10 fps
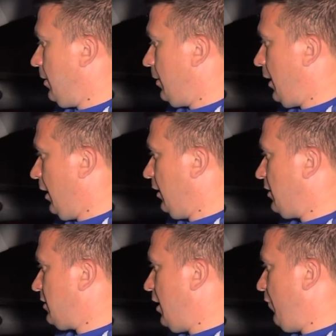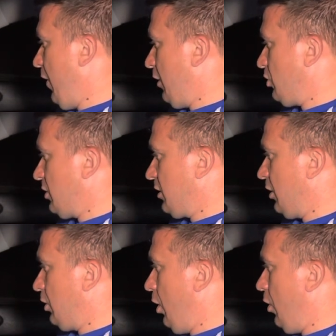Okay, let's see if I can just
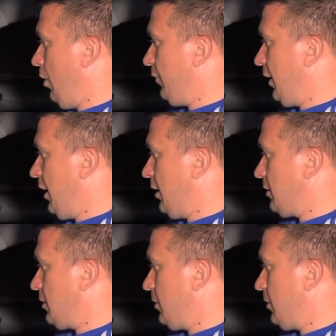let go of the gas.